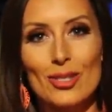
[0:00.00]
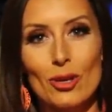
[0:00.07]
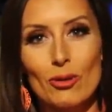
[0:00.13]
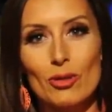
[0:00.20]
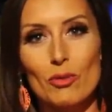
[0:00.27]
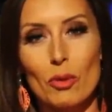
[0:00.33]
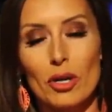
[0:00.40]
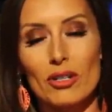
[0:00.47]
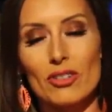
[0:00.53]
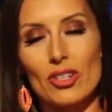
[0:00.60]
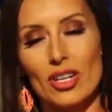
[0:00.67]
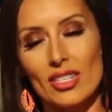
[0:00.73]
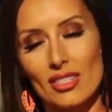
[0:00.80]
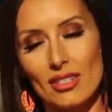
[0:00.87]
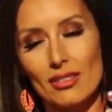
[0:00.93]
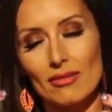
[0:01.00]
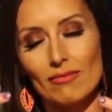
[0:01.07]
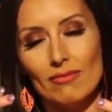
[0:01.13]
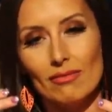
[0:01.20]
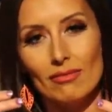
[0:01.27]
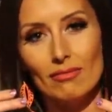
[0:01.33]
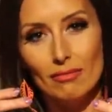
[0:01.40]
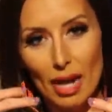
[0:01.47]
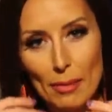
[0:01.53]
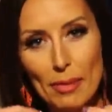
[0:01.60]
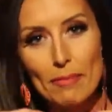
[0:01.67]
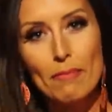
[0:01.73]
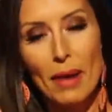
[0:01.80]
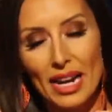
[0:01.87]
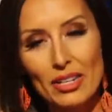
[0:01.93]
Those were just my,
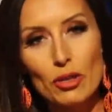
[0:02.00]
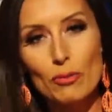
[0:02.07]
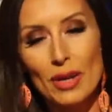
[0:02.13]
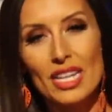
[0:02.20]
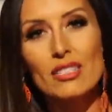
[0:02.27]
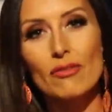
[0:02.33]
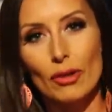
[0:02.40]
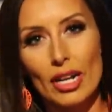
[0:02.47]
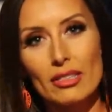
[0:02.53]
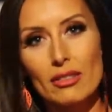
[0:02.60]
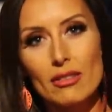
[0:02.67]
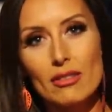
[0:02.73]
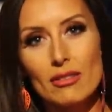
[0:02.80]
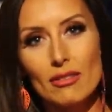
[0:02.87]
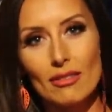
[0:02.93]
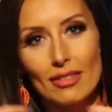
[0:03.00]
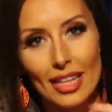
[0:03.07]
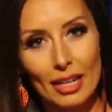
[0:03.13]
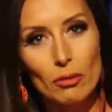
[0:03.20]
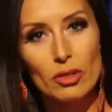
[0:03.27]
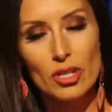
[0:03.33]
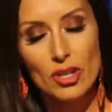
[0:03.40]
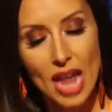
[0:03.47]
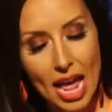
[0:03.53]
my new best friends that